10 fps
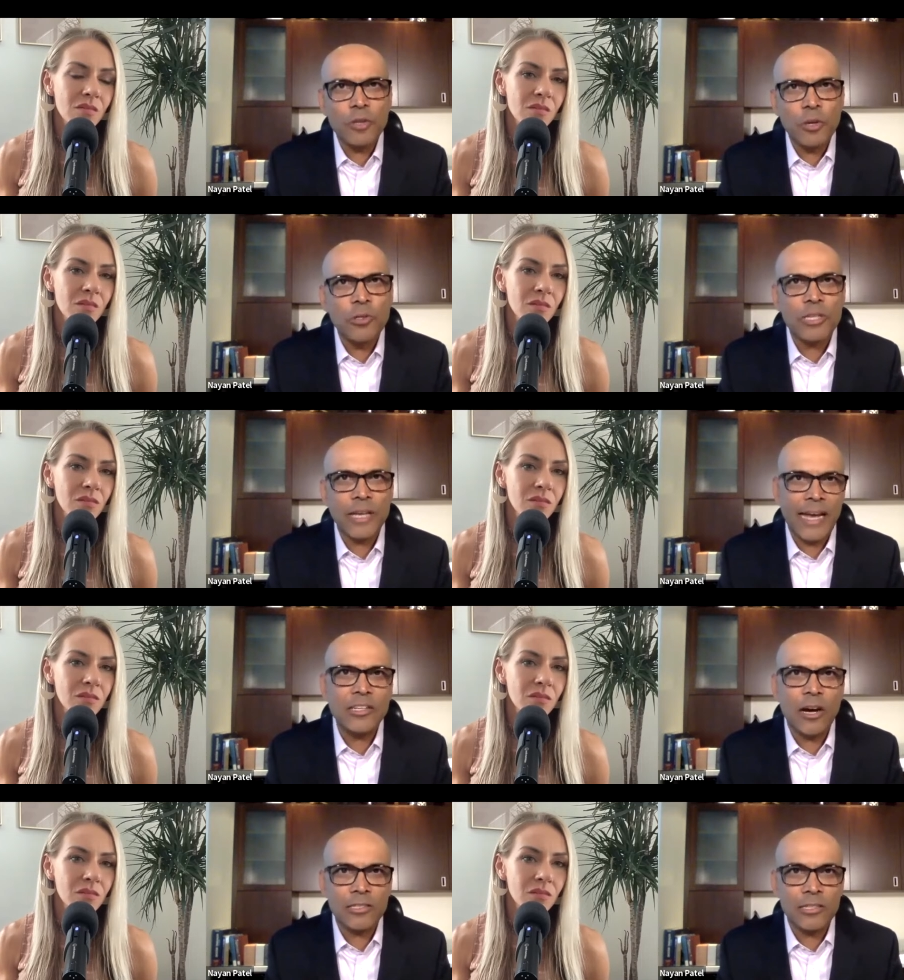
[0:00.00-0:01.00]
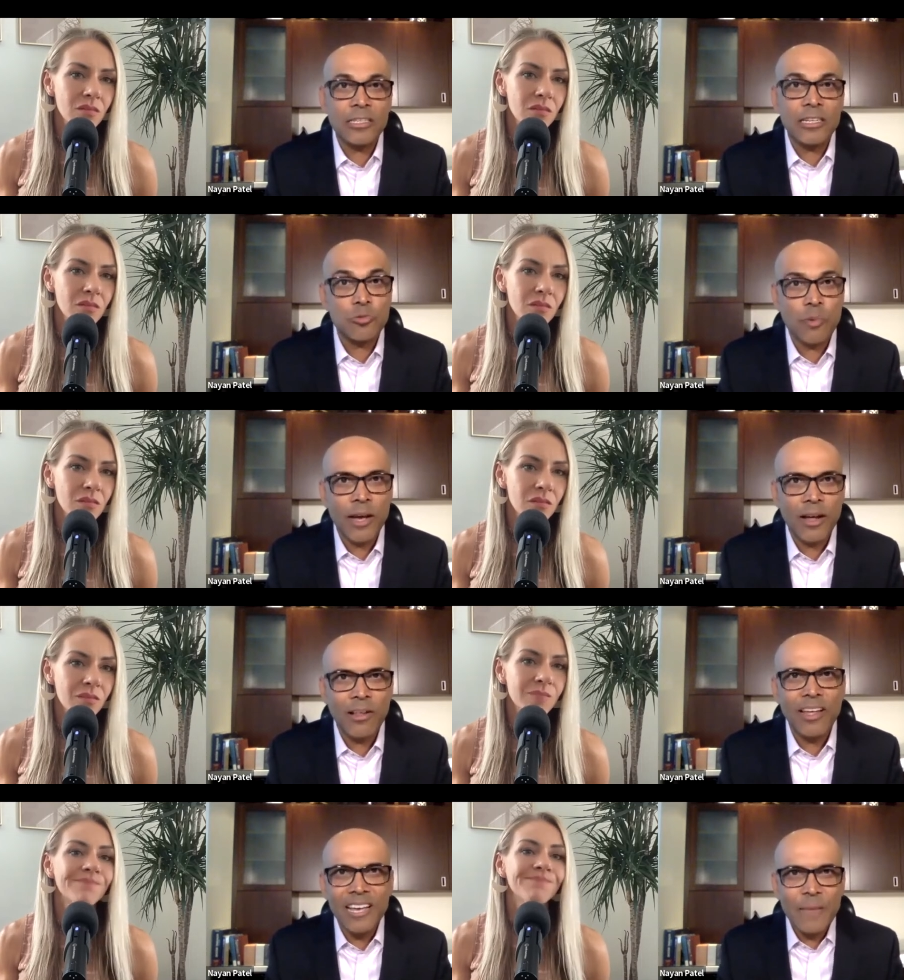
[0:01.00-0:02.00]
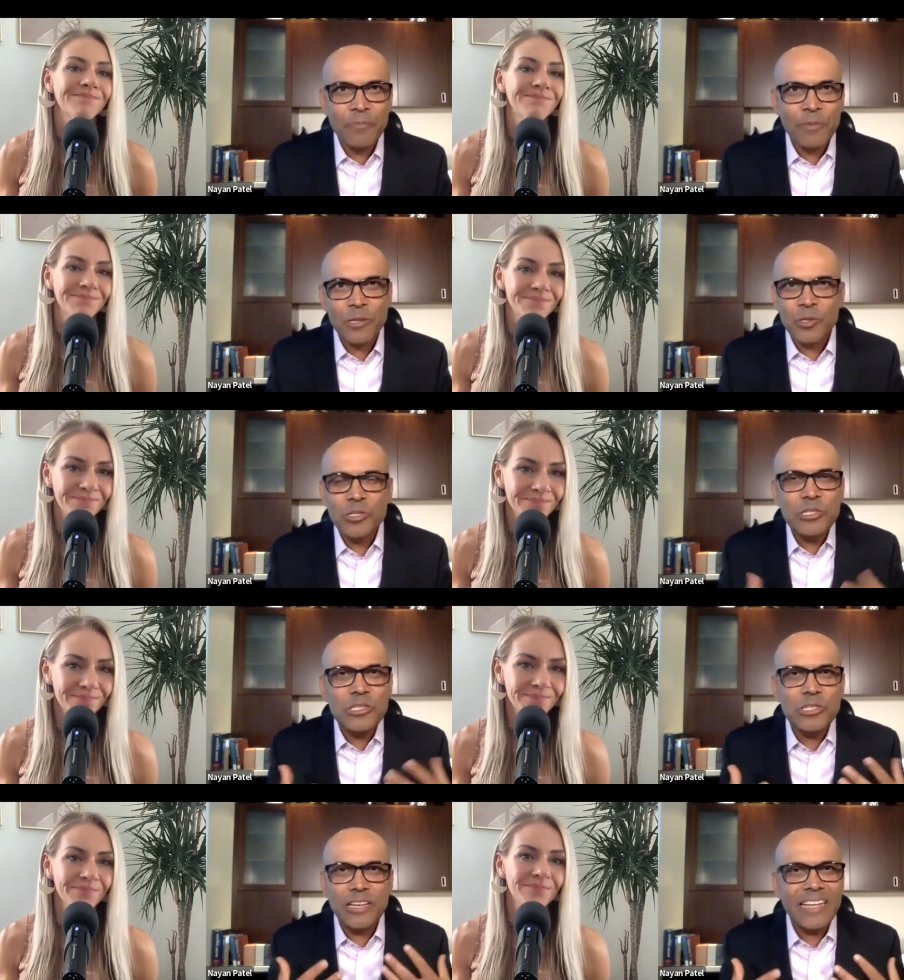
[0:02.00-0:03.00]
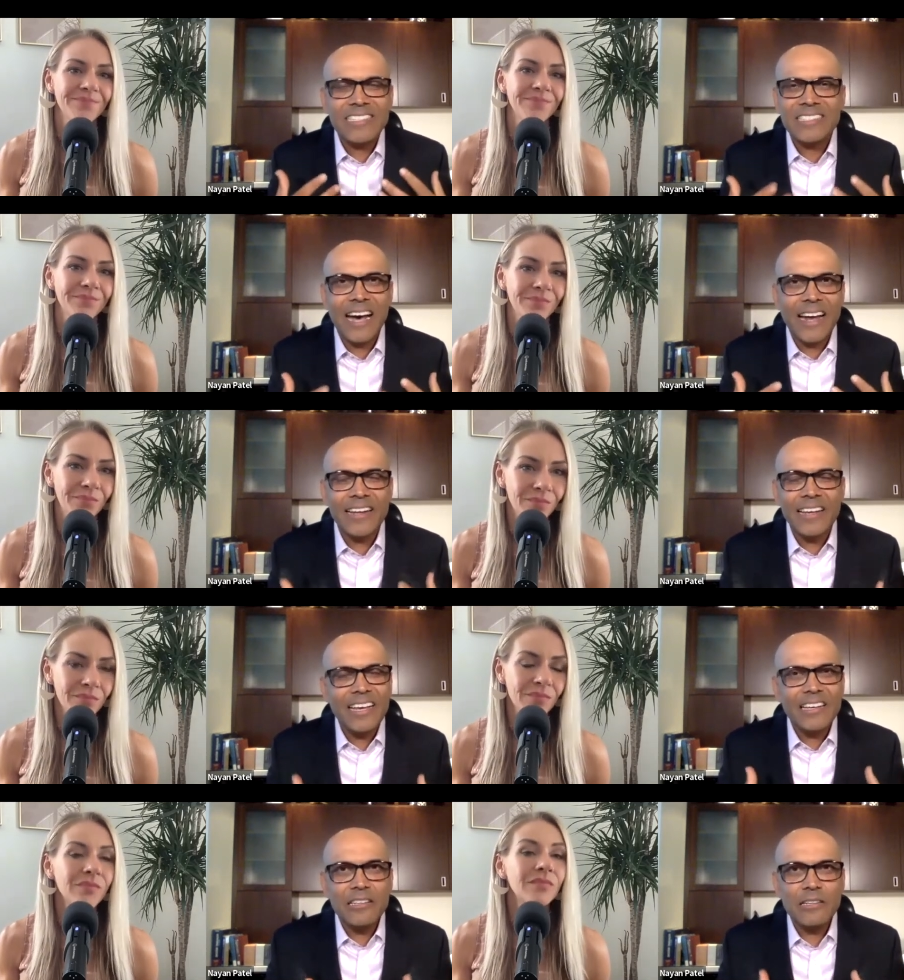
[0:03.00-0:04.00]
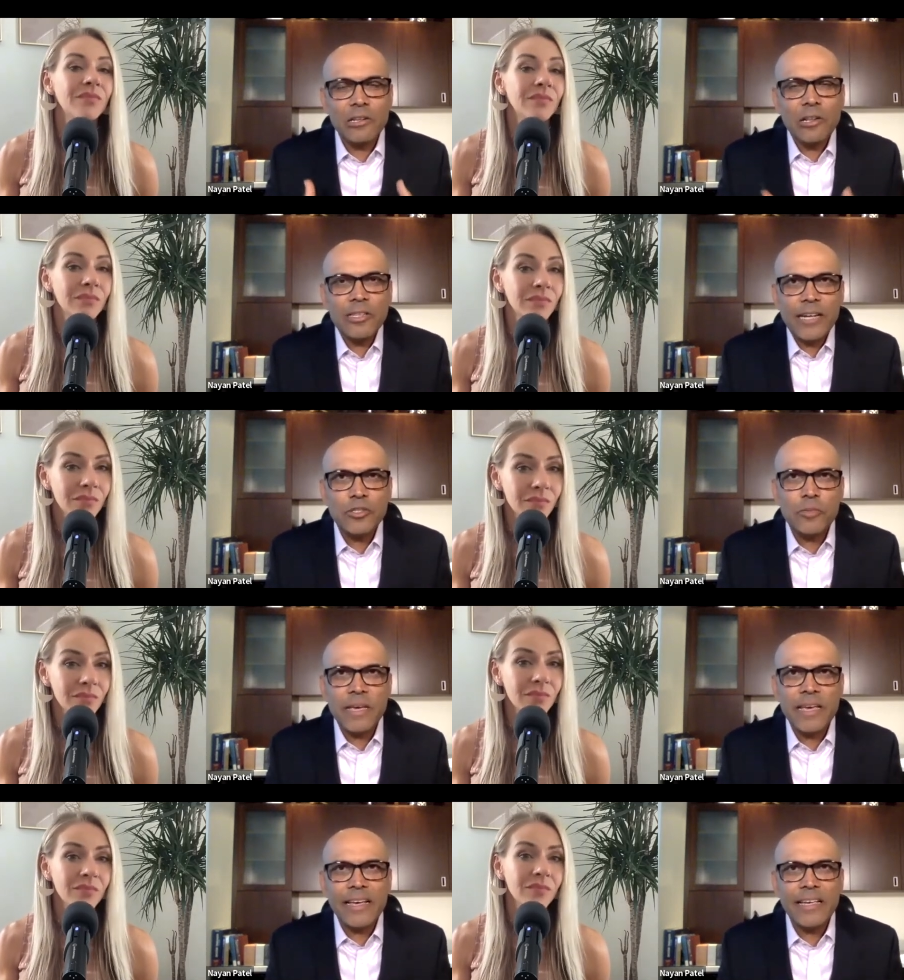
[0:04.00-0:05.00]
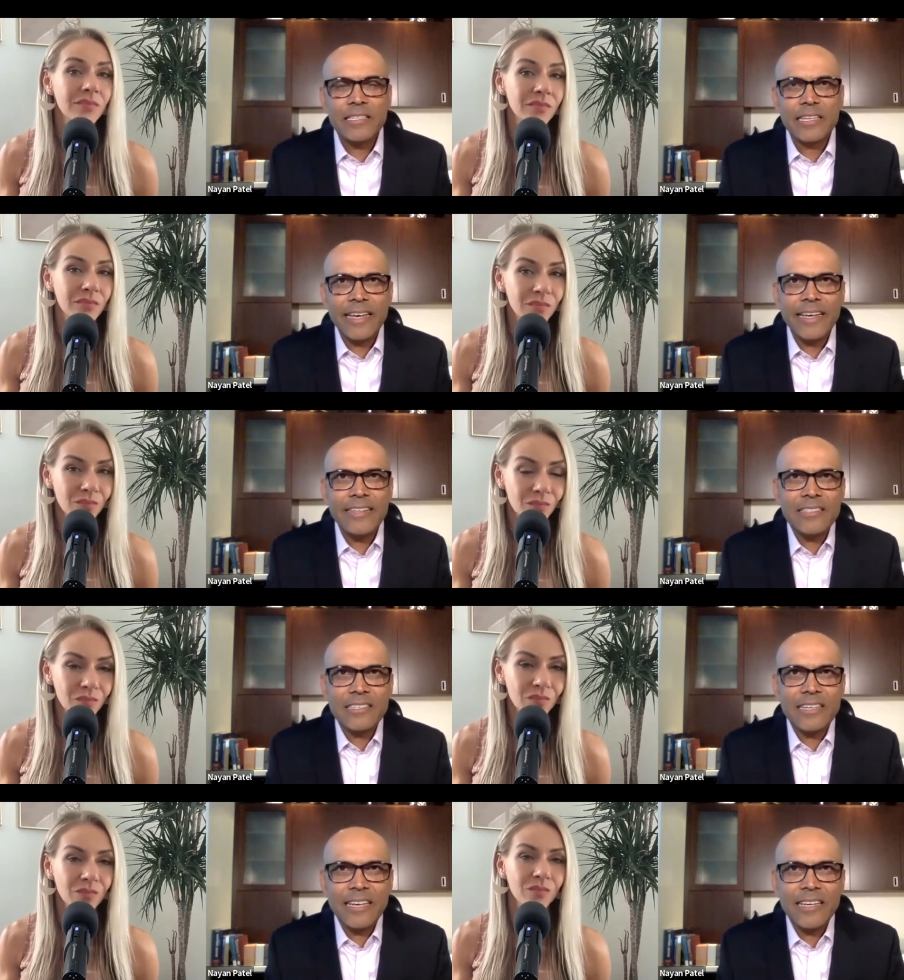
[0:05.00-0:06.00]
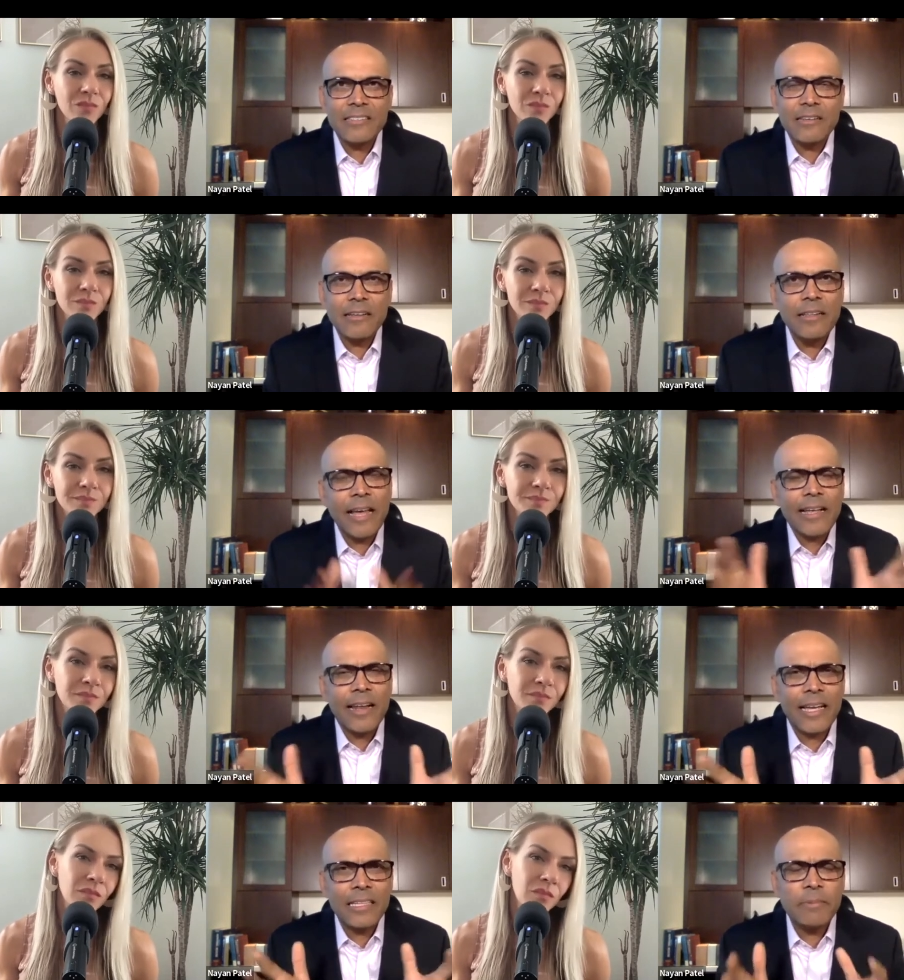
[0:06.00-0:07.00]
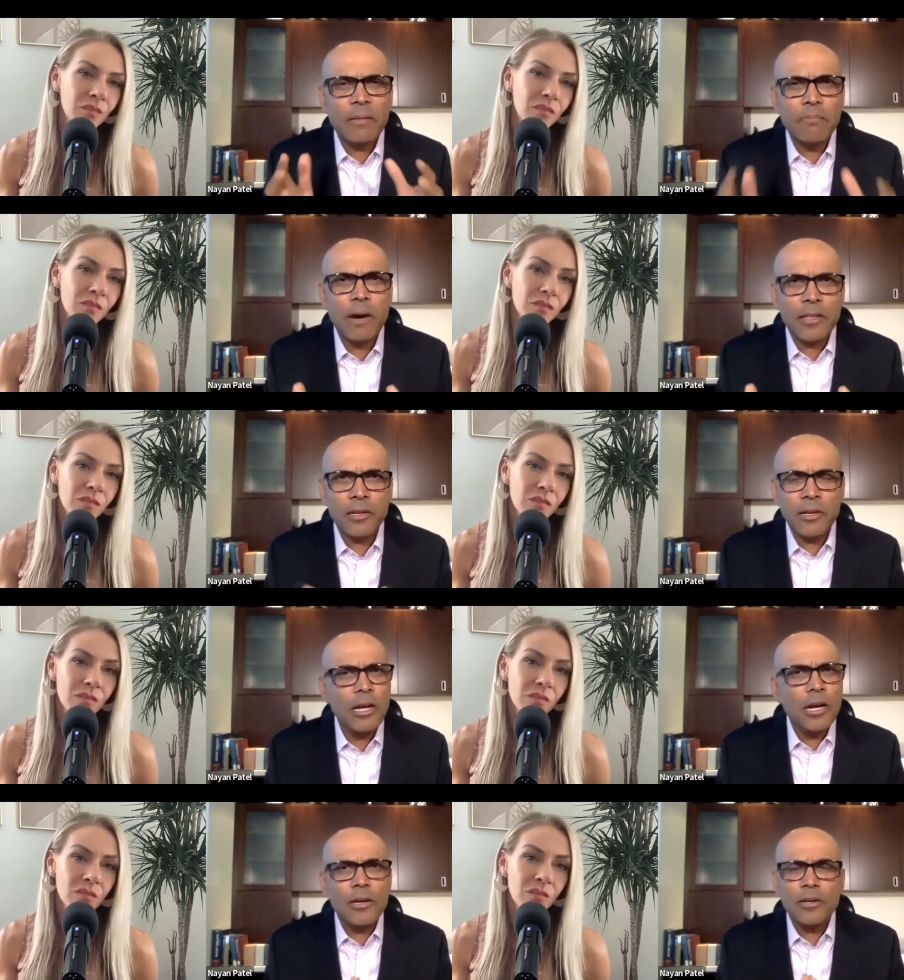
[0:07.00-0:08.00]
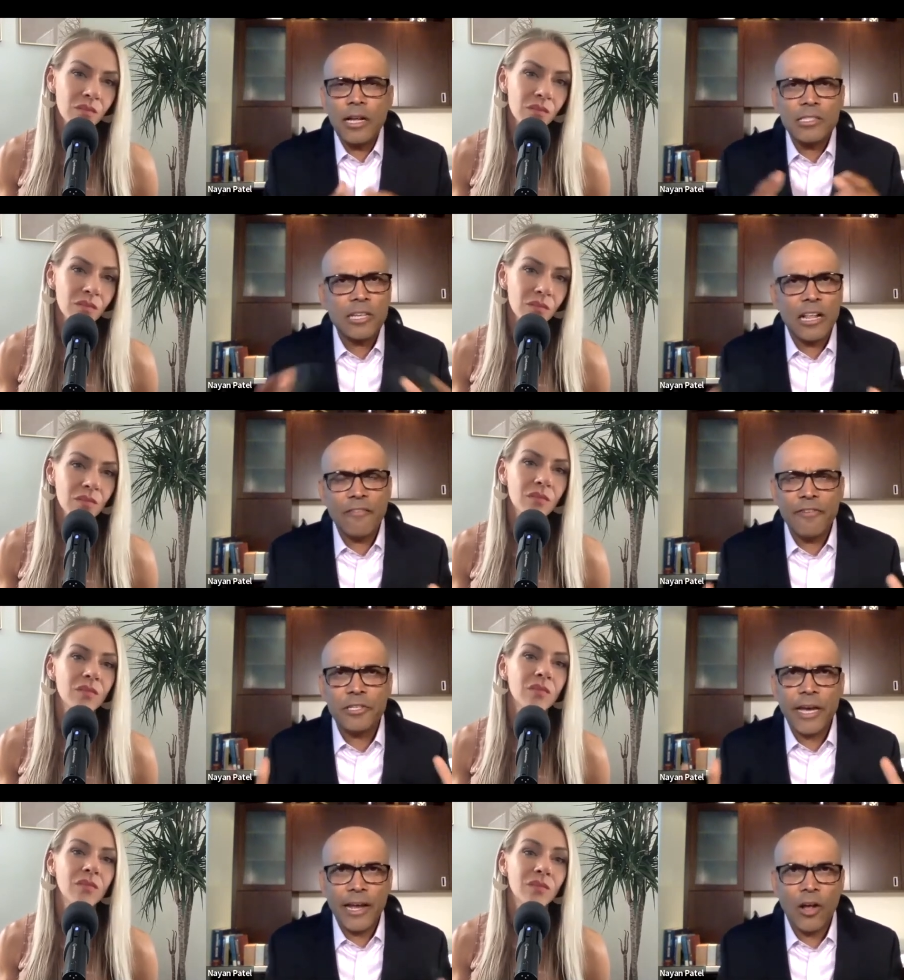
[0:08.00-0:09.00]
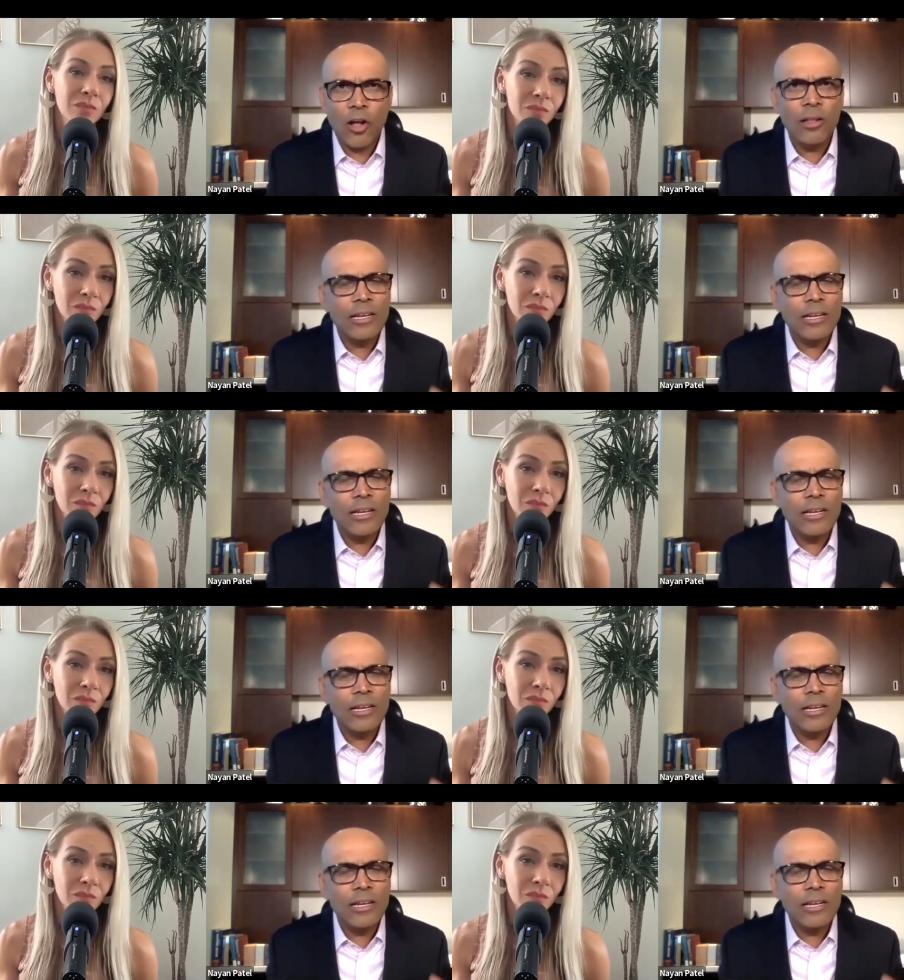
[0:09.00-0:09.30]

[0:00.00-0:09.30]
Speaker 1: those antioxidants as well. Mm-hmm. So it's mm-hmm. just, it's not gluten to me is is is like like a typical mother, not selfish at all,